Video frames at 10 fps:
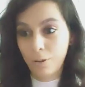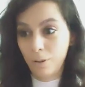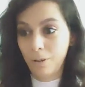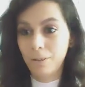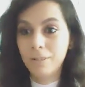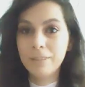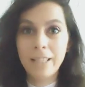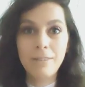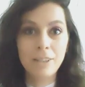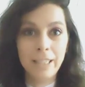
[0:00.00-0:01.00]
all
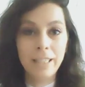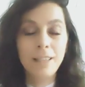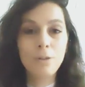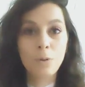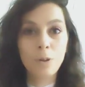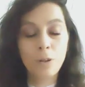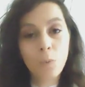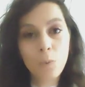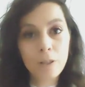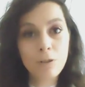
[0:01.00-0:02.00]
navigate or
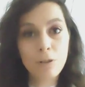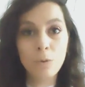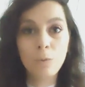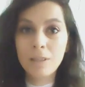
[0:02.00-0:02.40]
know what to do